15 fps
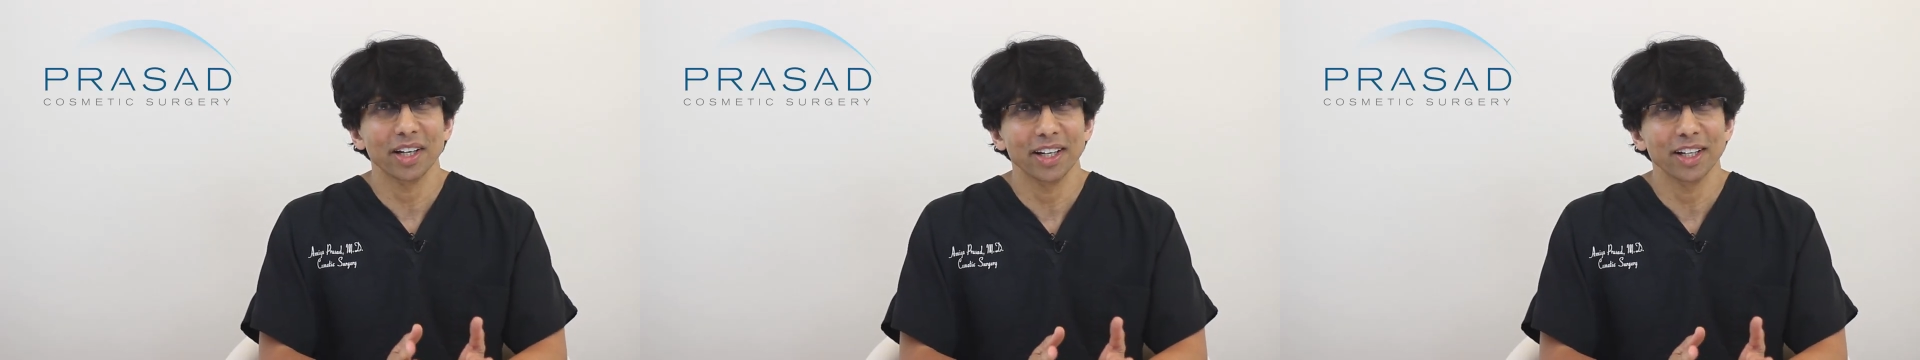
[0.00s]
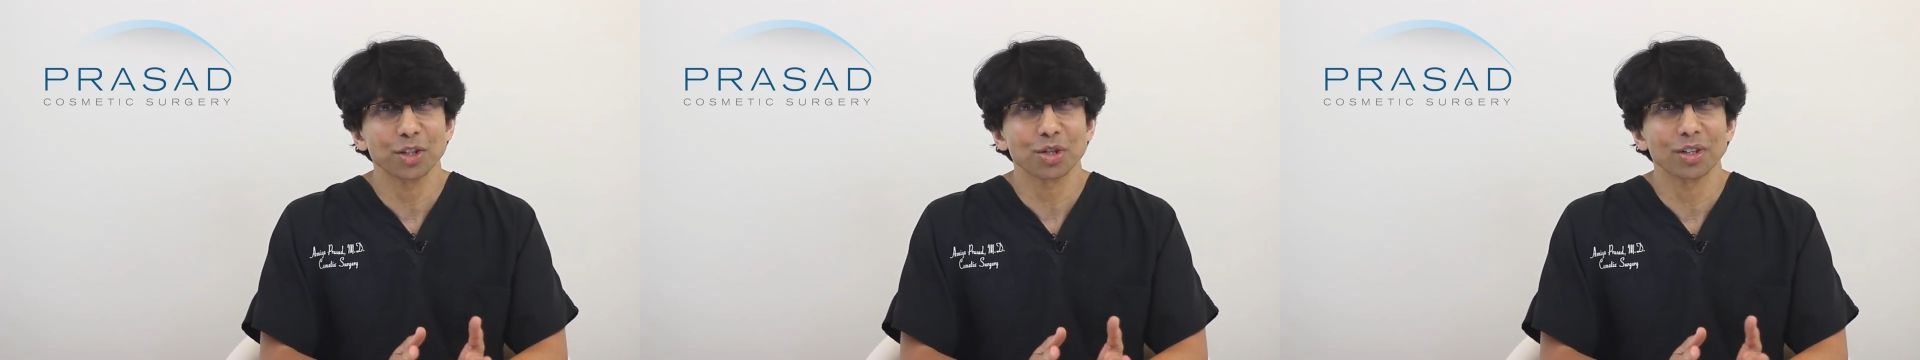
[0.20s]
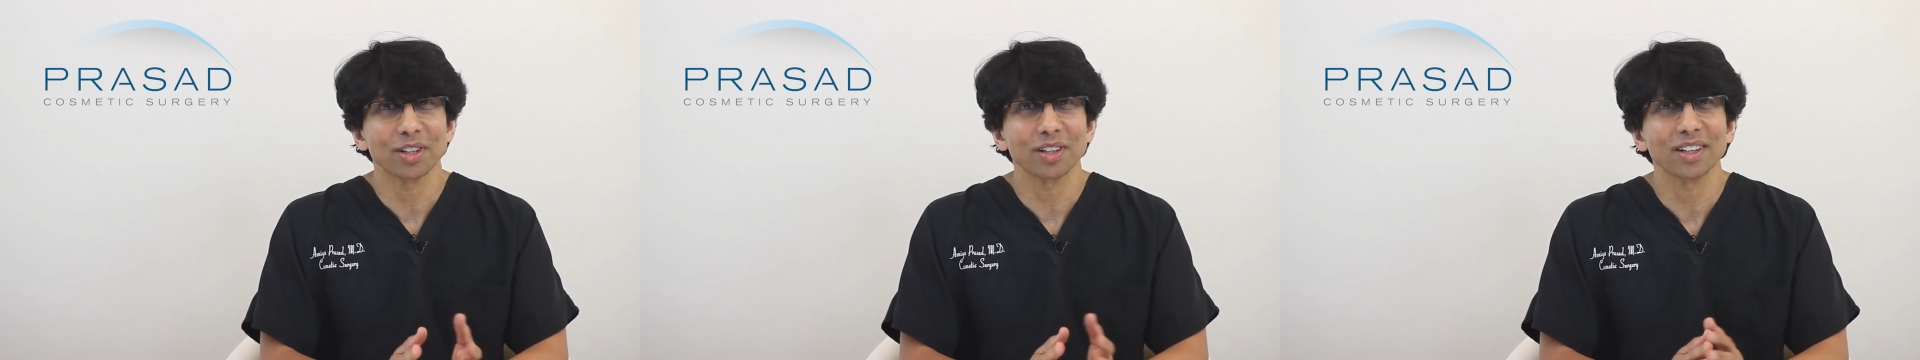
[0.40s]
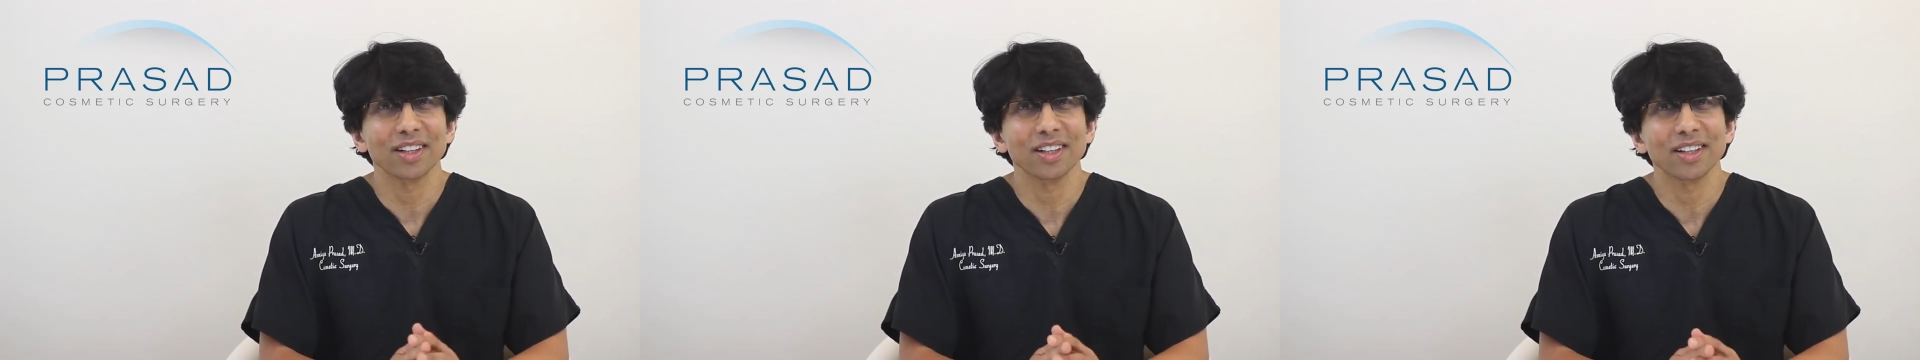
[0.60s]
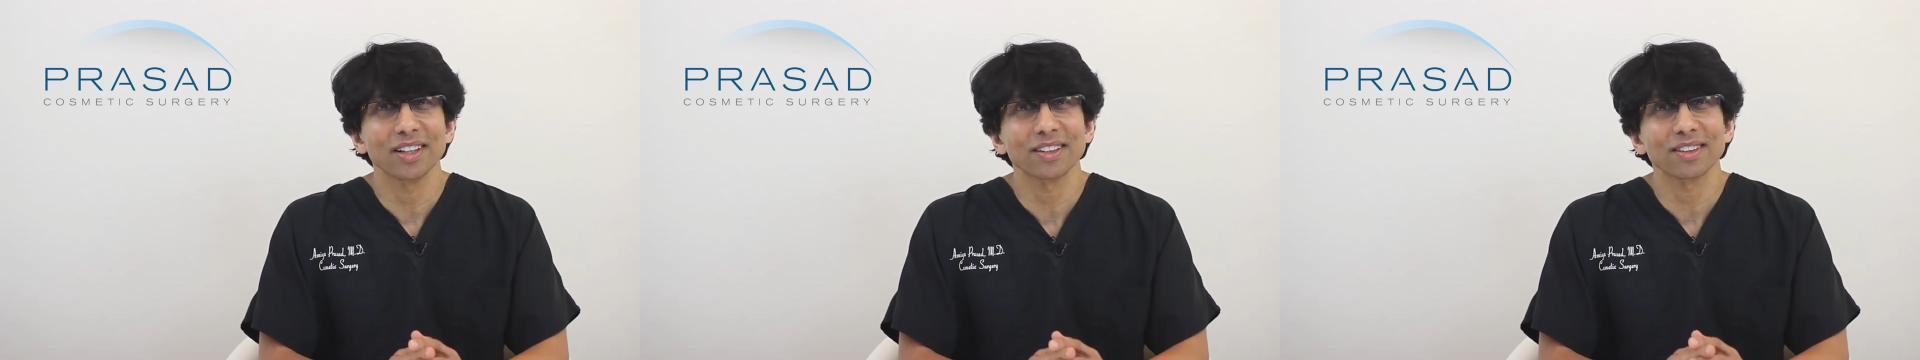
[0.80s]
aging
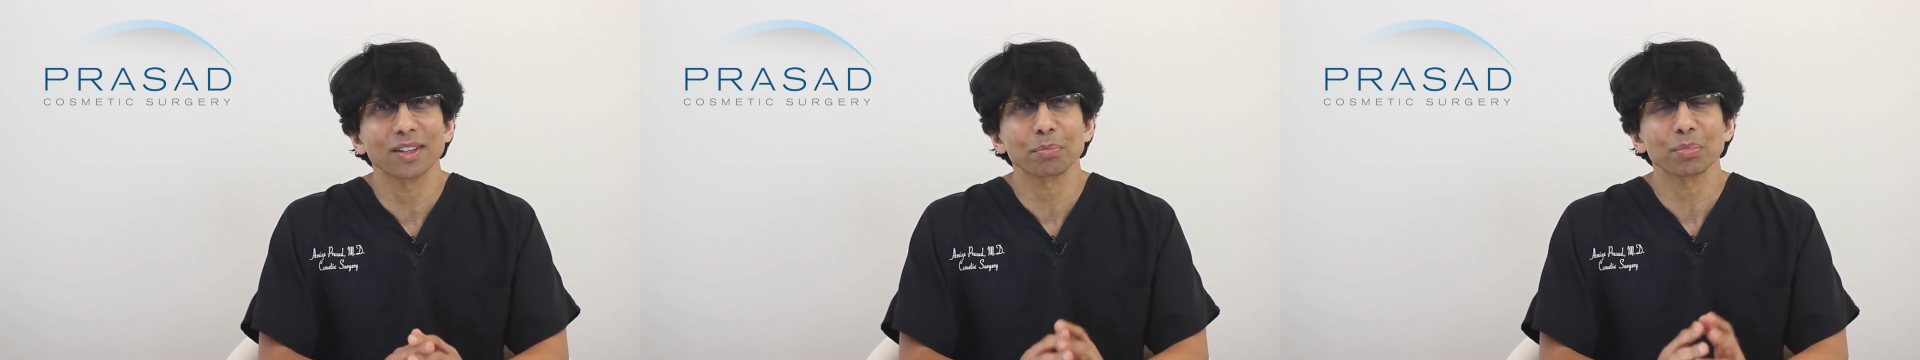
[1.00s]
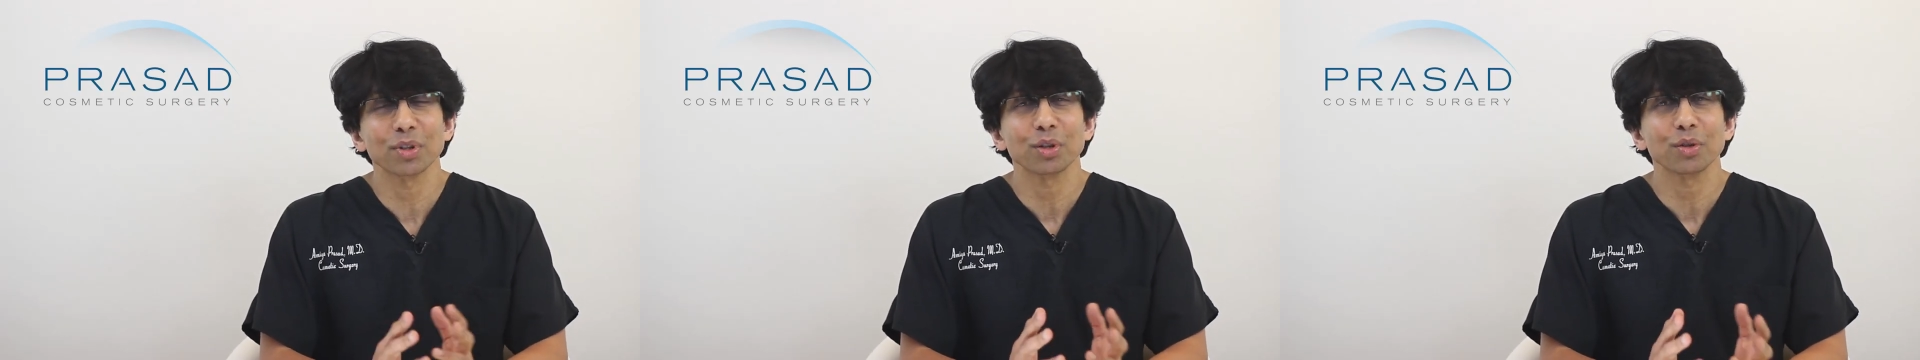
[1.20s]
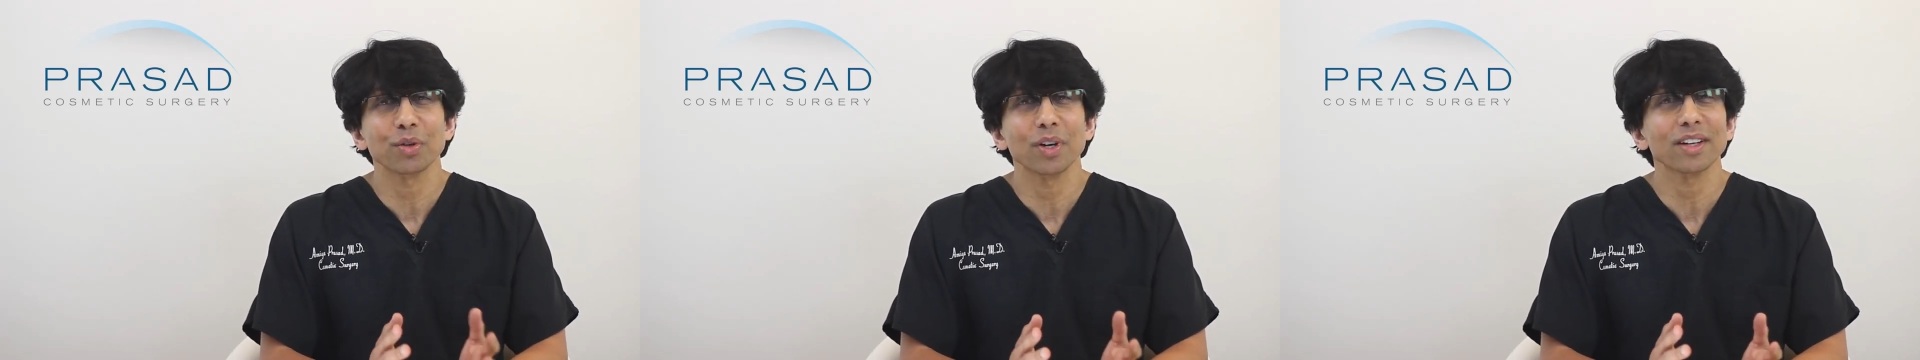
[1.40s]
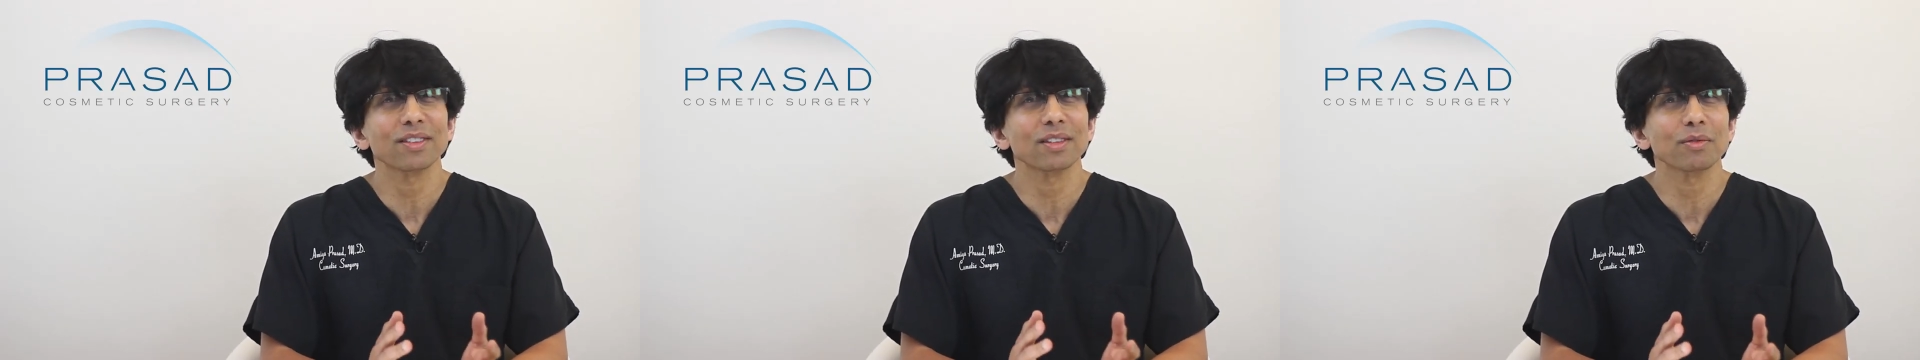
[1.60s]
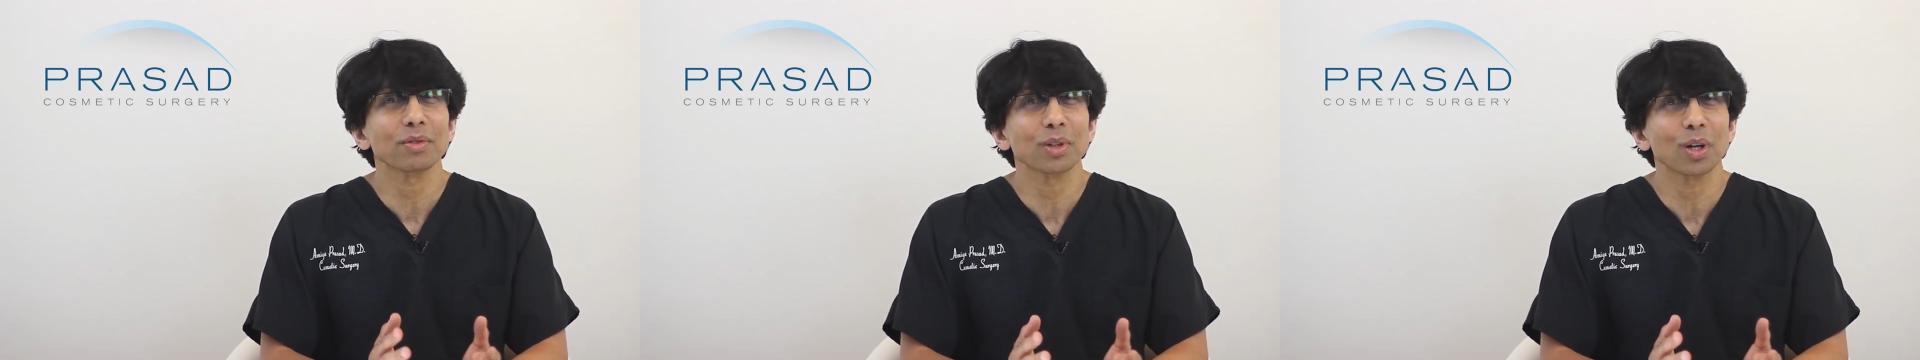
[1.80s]
is the progressive